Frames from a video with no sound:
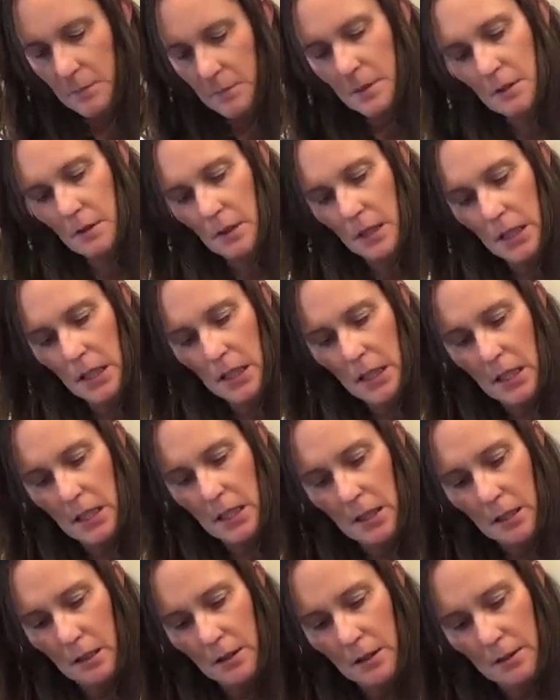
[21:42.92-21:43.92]
So
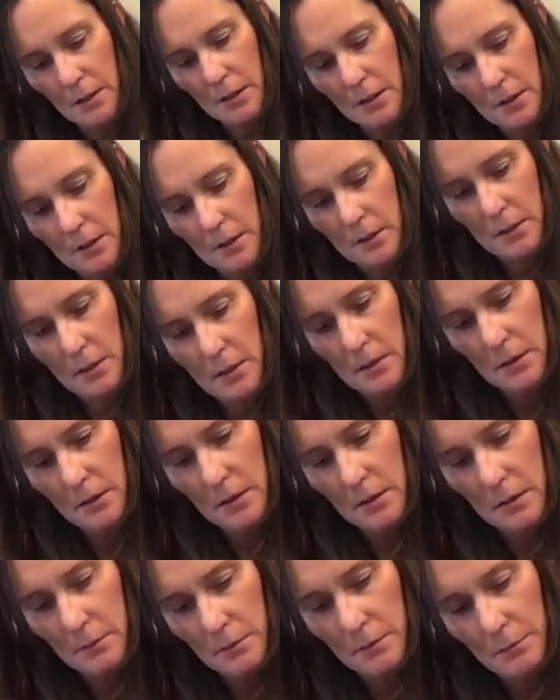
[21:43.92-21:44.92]
again, I'll just
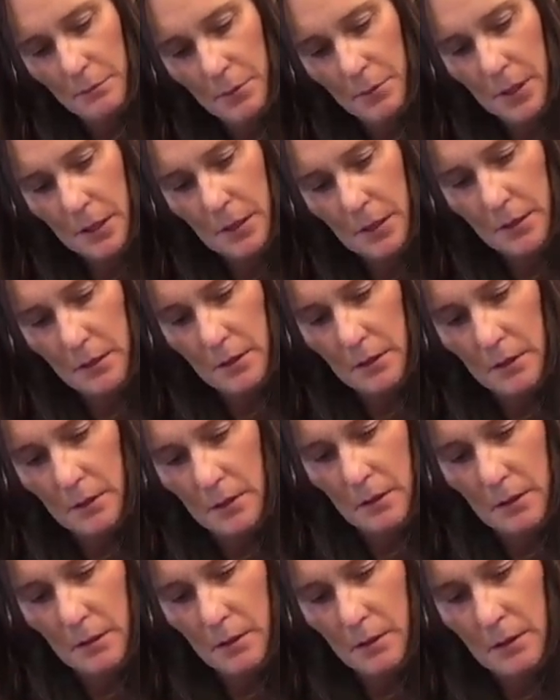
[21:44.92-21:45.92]
put
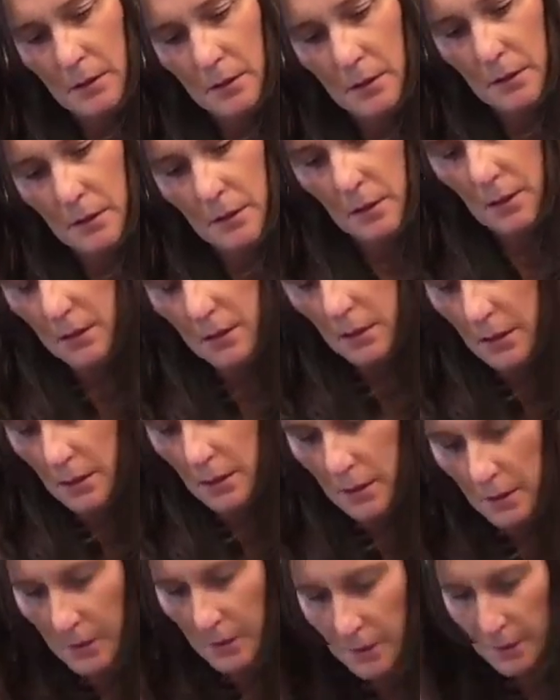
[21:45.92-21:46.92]

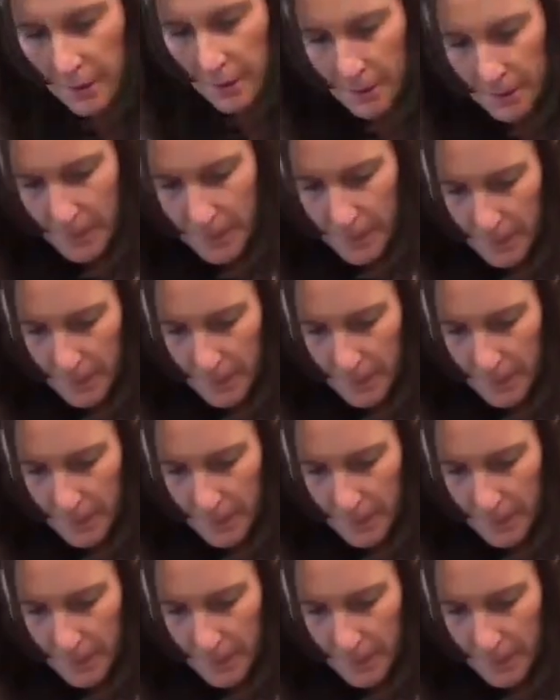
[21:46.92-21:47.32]
glue.